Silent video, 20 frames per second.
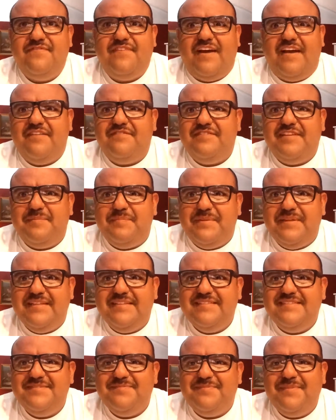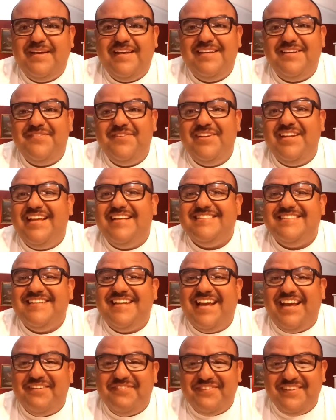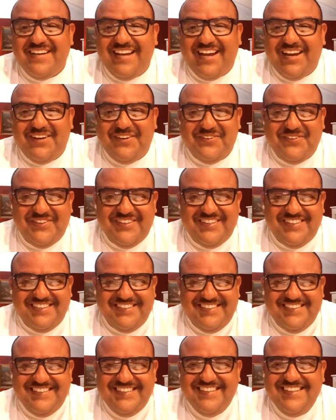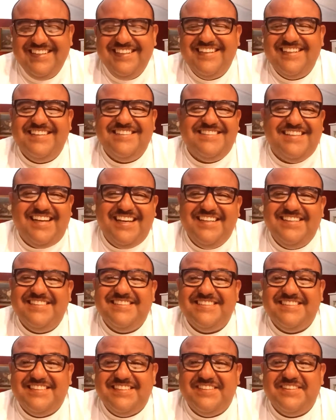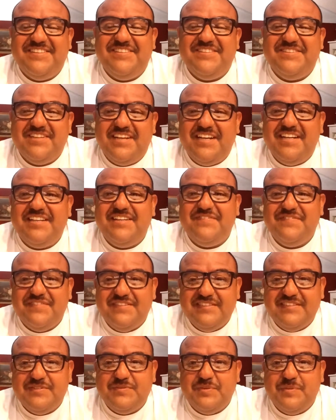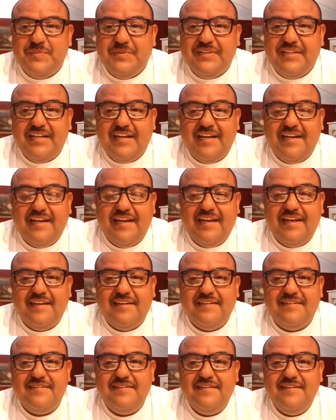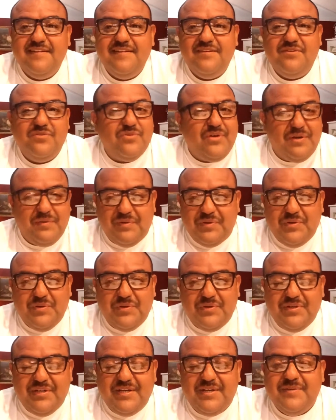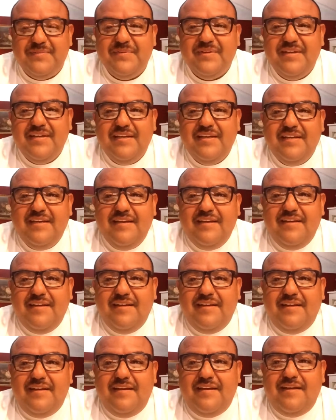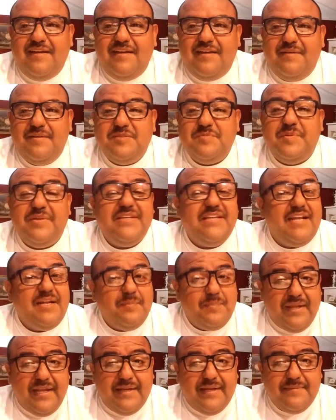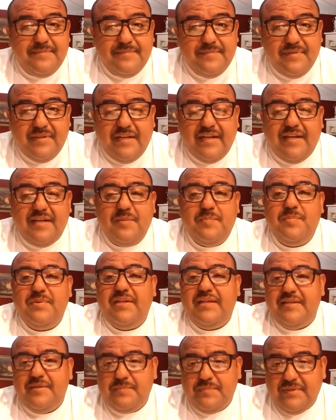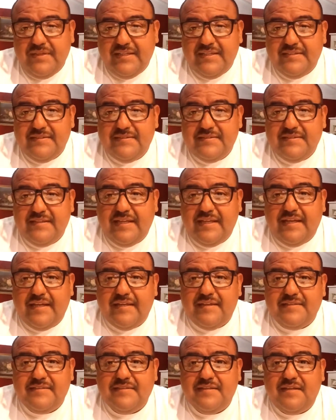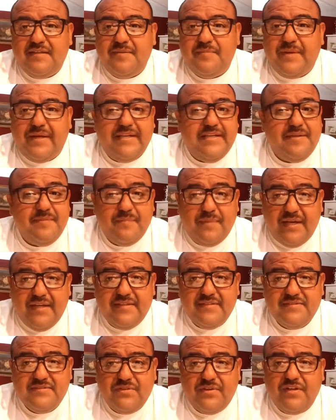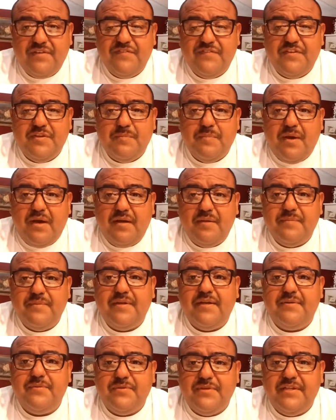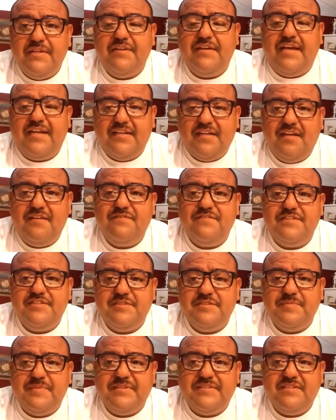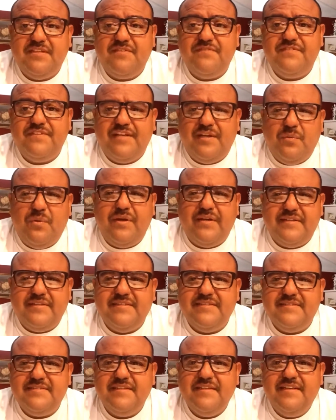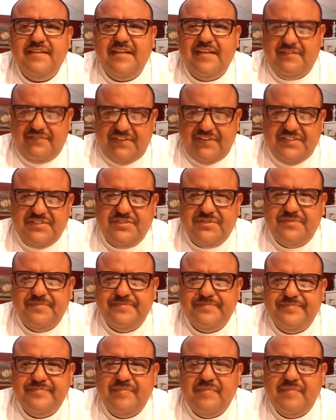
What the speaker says: 5-10 minutes. My interview lasted half an hour because I had to sit here and try to convince this woman that I had, great recruiter, explain that I had a plan in place, that I didn't mind starting from the bottom, that I really had confidence in myself, and I wanted this adventure.